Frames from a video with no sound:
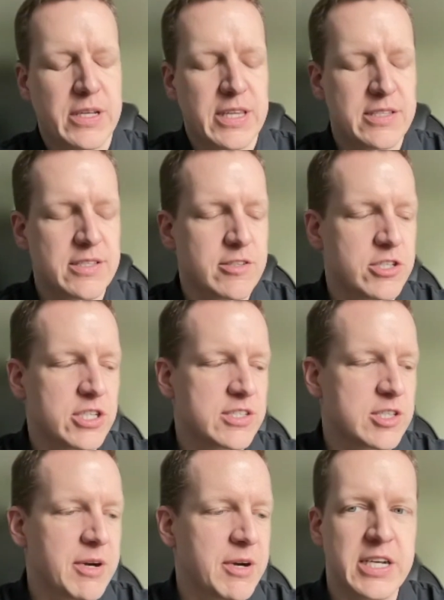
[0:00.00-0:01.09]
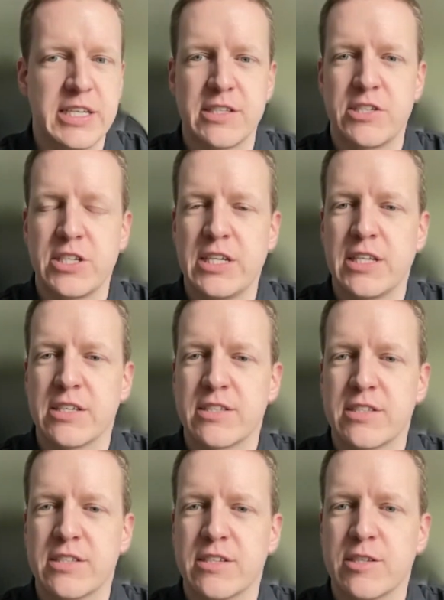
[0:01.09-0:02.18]
this is not just about ESG,
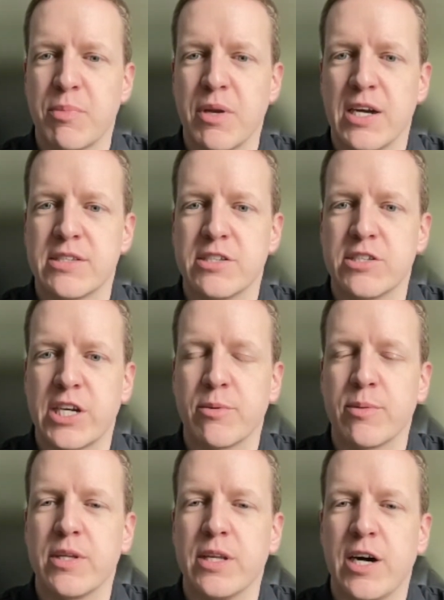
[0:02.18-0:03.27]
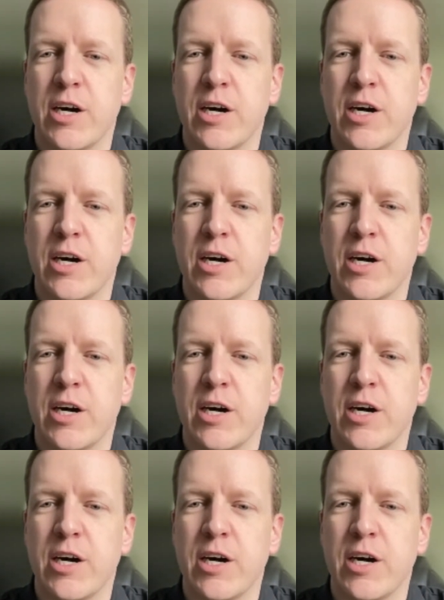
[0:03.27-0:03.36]
this applies in general,